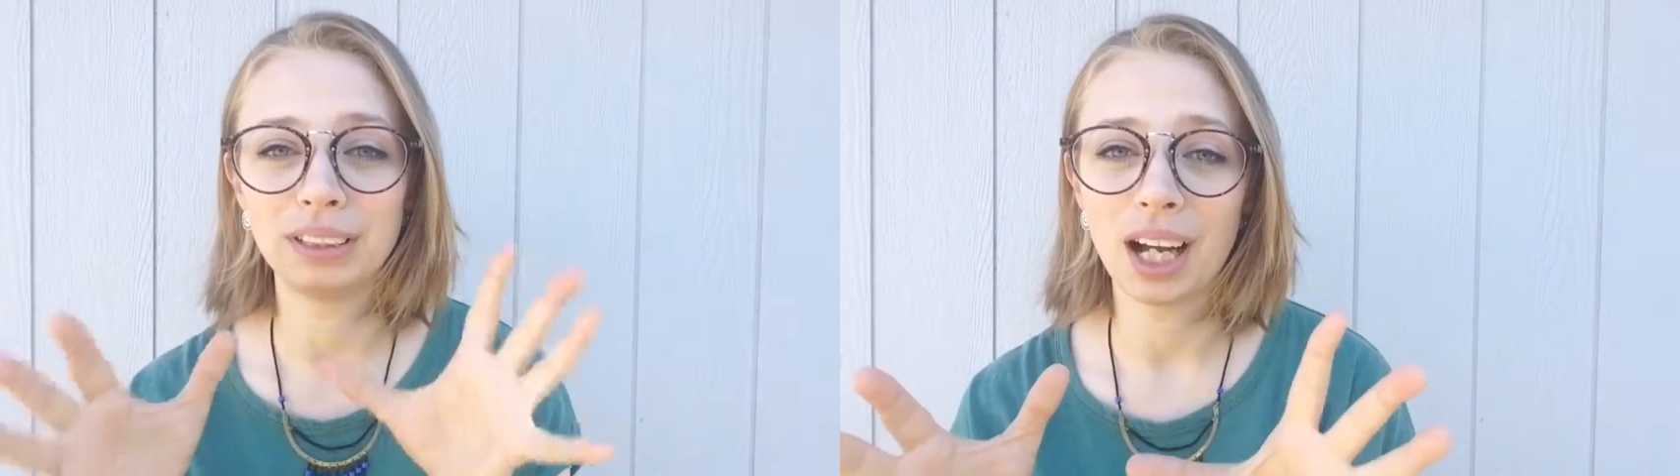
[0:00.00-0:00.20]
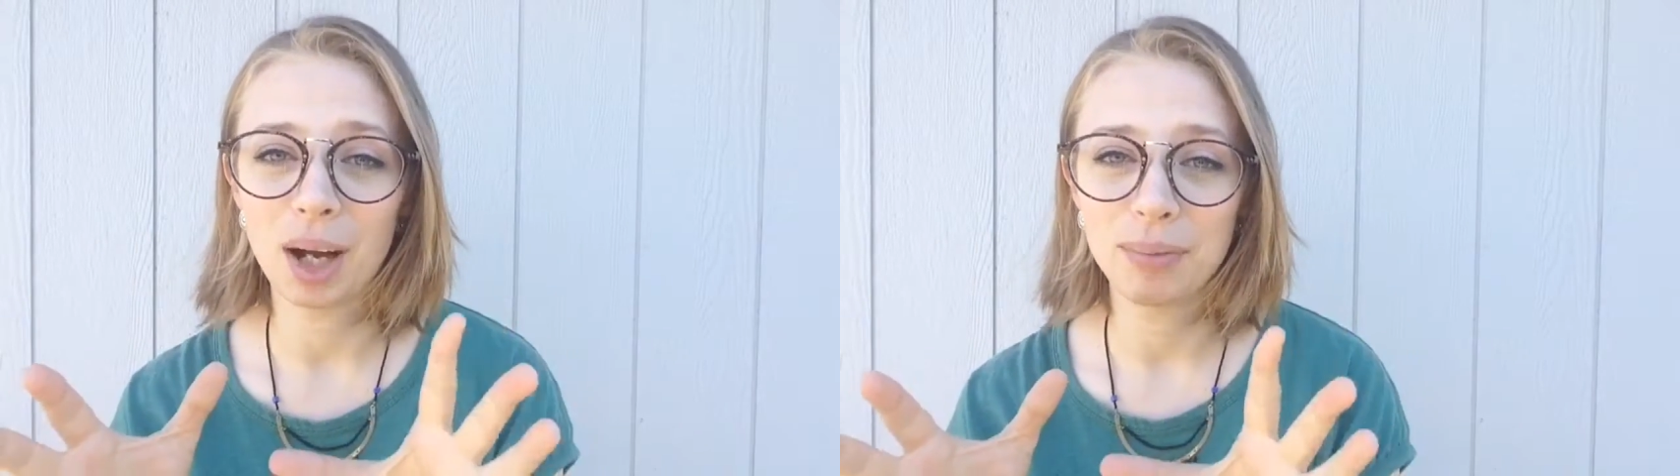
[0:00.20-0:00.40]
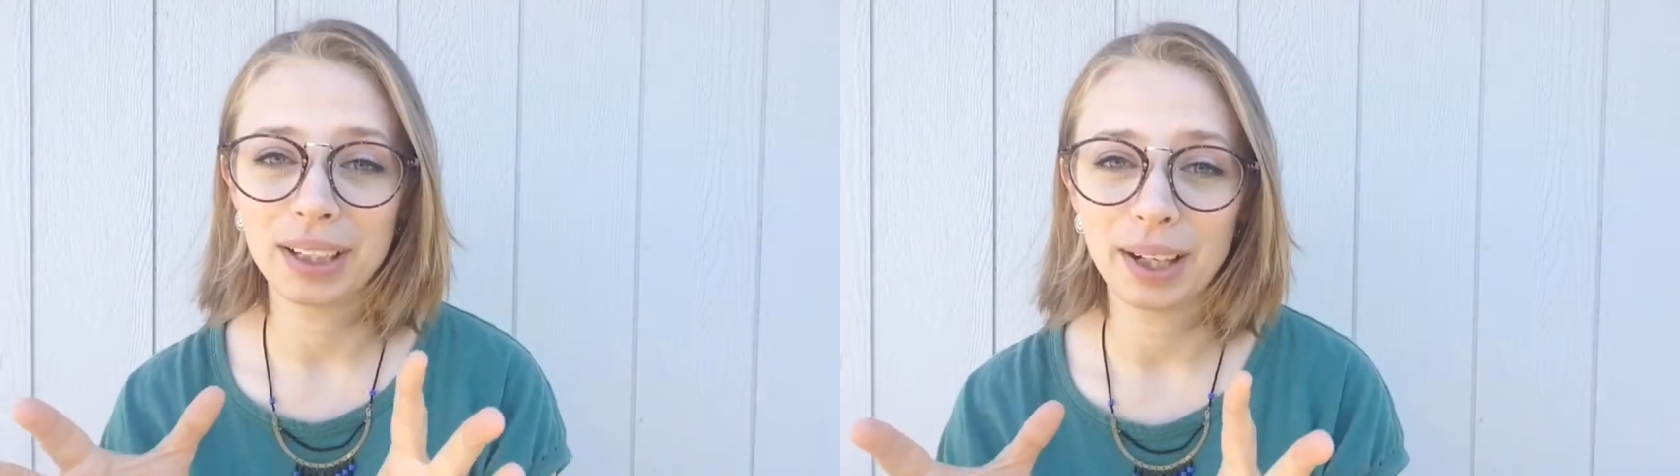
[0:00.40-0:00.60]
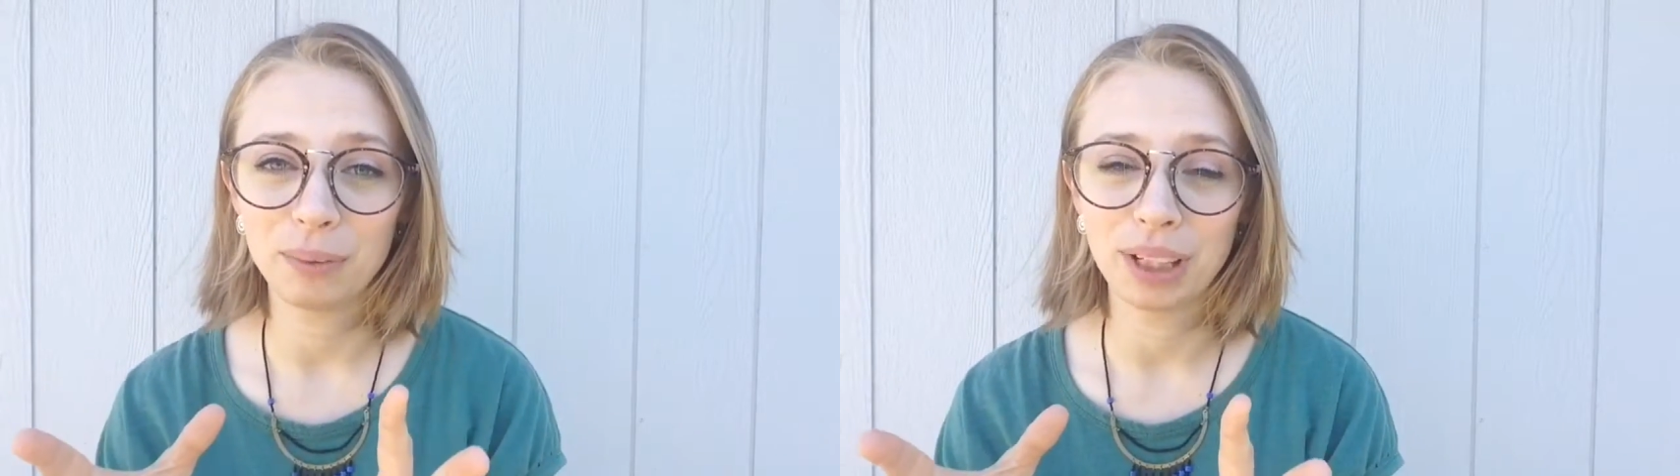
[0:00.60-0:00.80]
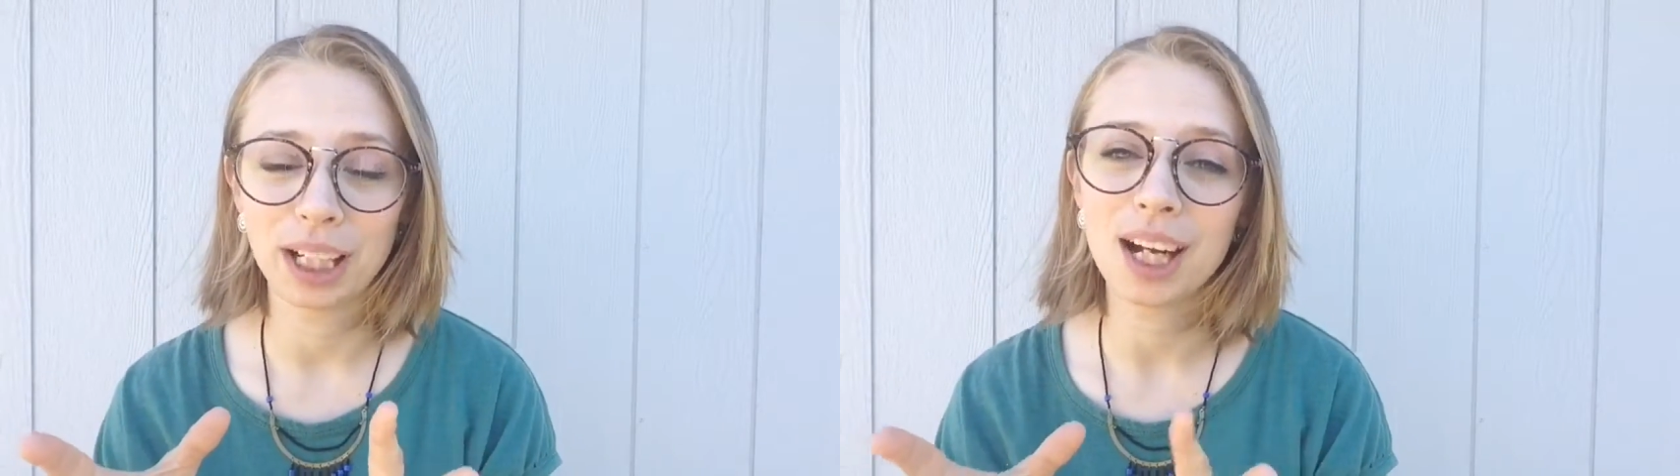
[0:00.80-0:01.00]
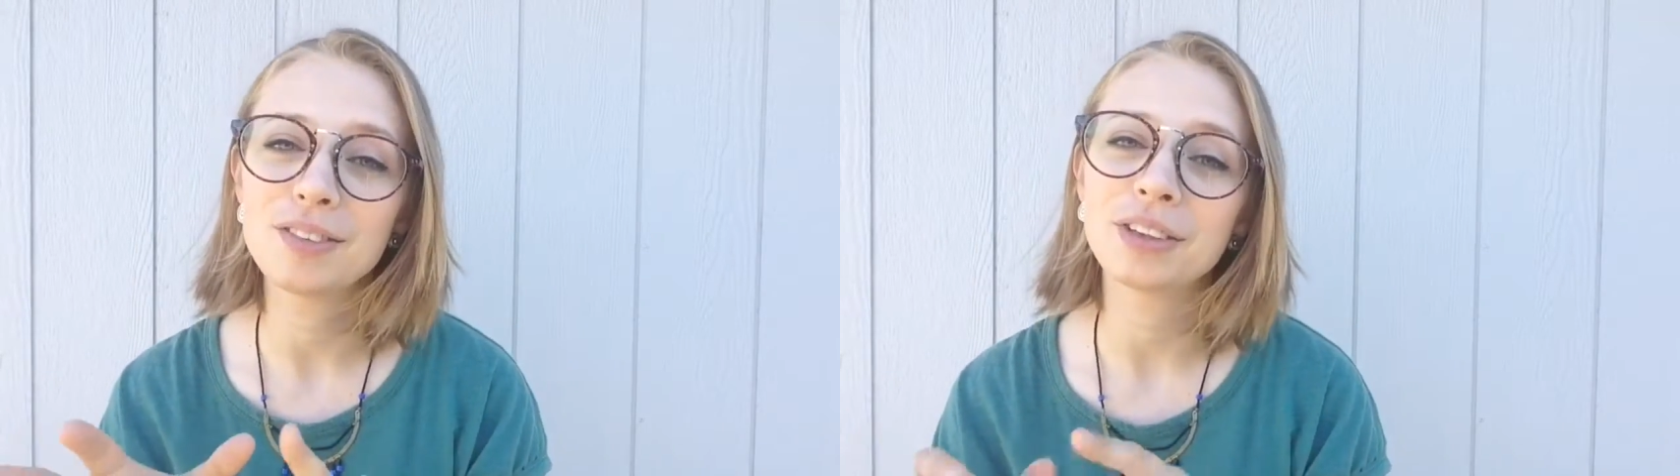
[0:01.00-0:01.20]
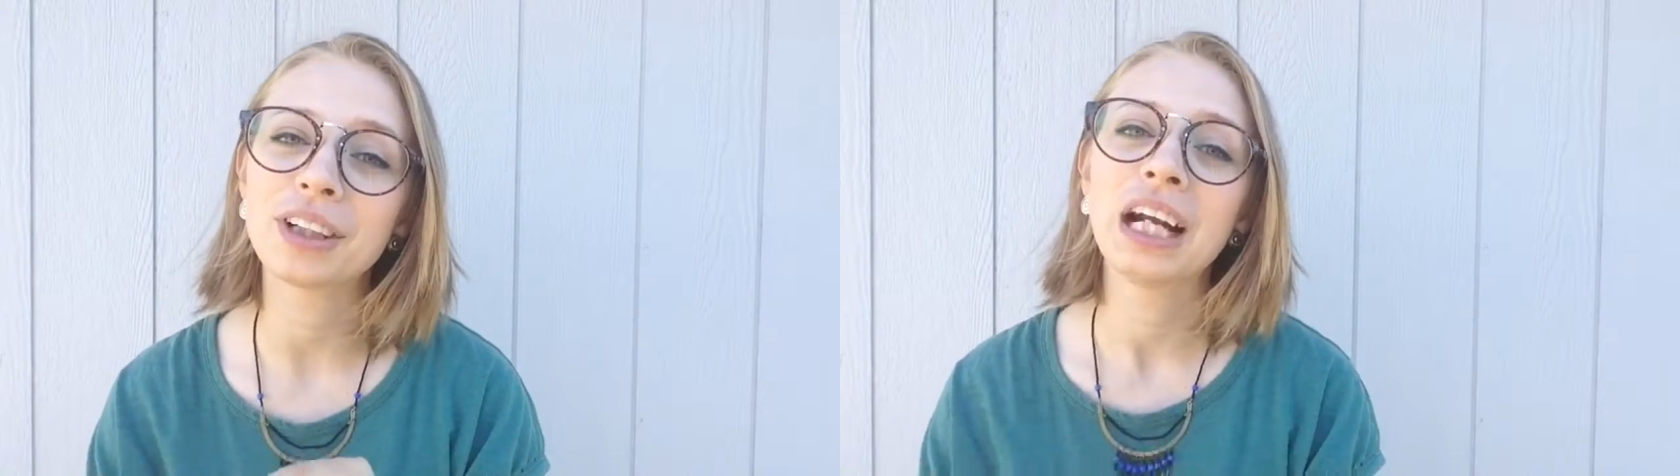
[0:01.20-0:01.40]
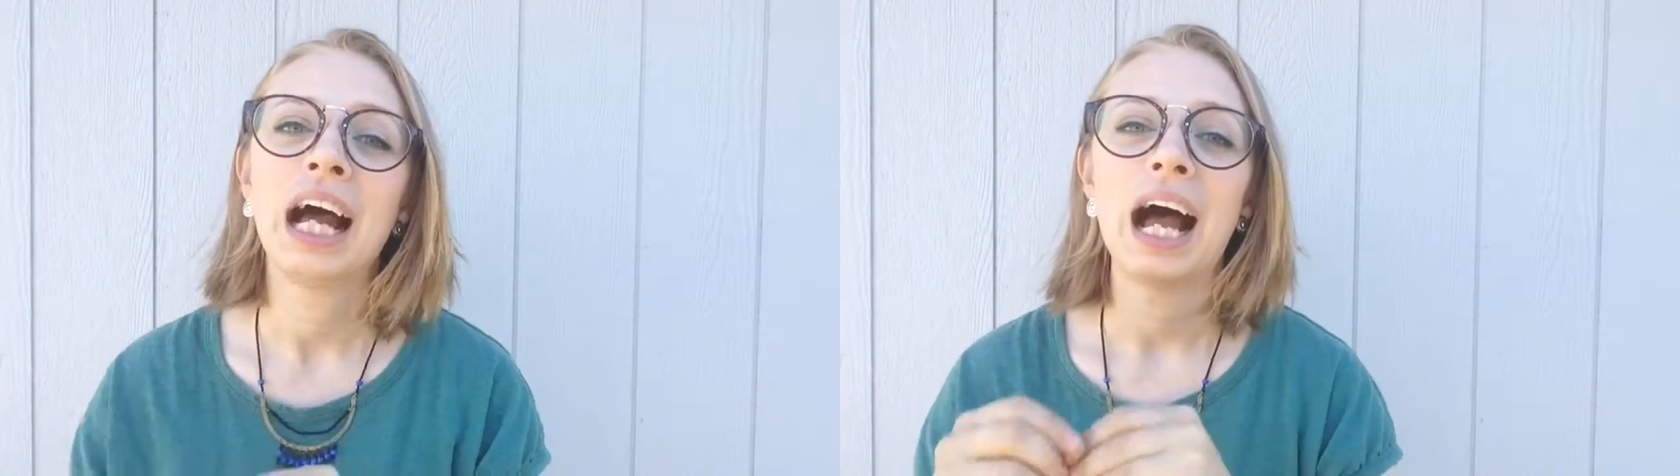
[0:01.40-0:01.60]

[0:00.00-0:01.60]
topic I want to cover